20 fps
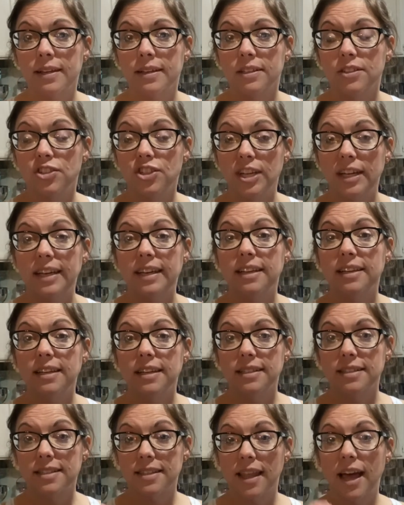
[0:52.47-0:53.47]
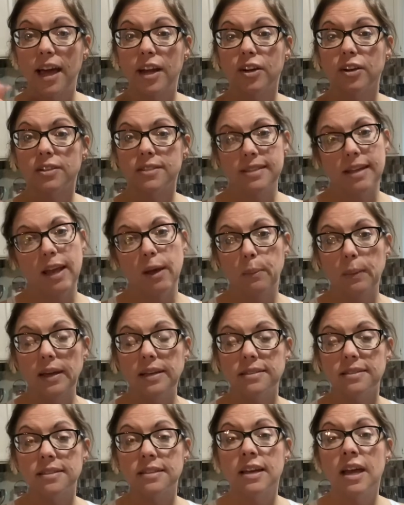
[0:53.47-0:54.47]
chicken slider
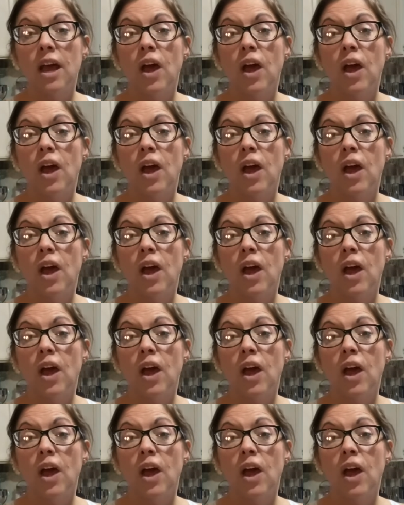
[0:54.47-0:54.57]
Sammies